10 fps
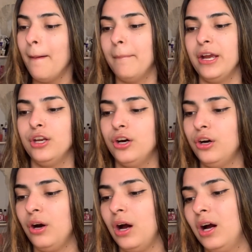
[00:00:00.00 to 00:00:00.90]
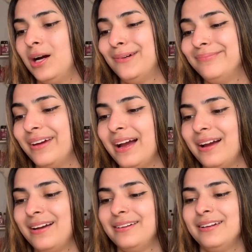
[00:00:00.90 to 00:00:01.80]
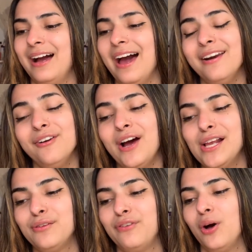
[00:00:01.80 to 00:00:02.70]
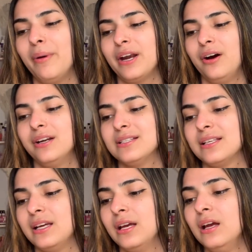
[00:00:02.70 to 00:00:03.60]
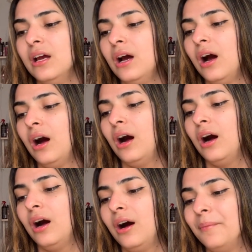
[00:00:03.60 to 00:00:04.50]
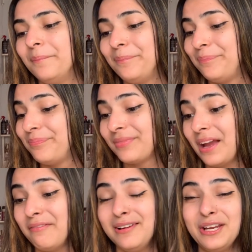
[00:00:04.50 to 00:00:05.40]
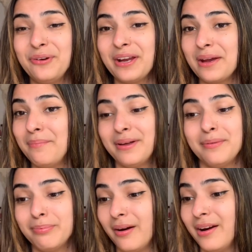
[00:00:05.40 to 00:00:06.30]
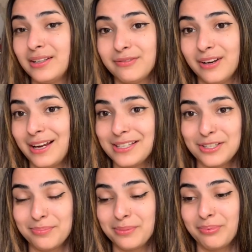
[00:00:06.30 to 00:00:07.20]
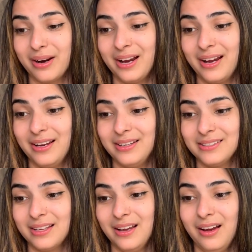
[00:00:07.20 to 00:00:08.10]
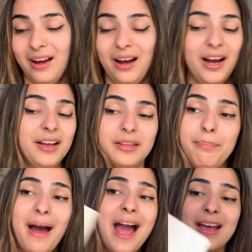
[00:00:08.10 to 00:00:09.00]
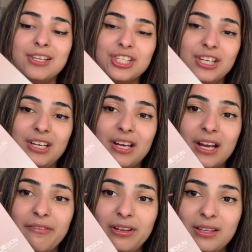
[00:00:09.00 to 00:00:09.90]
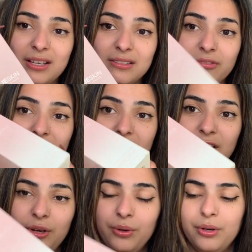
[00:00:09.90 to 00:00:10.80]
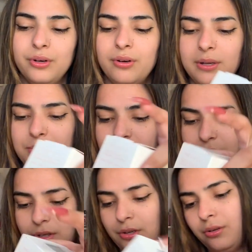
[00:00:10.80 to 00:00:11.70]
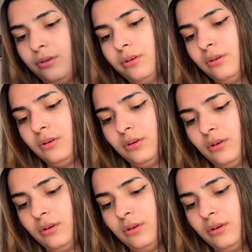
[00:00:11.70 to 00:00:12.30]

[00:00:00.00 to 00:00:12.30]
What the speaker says: But you know, I don't know how to feel about it, honestly. I feel like you can get better products for like a cheaper price. The packaging and everything is really cute, you know. Let me show you.